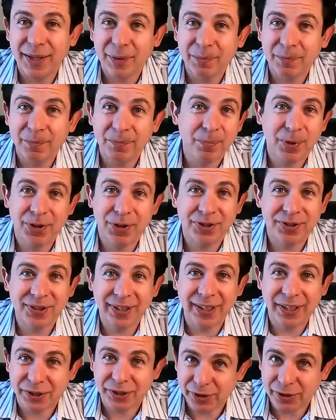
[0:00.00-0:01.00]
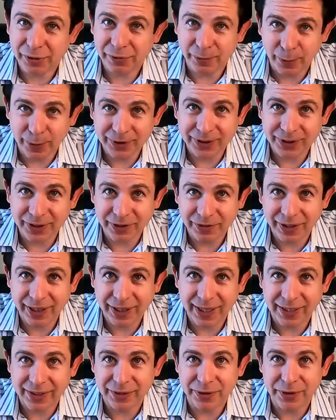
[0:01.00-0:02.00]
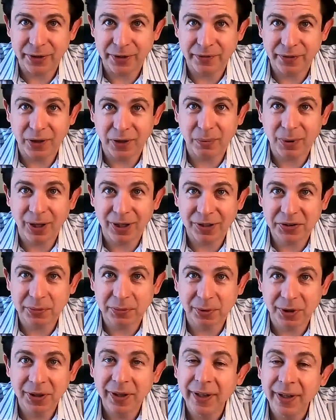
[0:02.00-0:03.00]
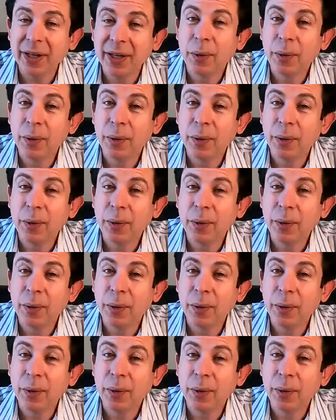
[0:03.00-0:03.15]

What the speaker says: Personally, I try to avoid sniffing cat urine if at all possible.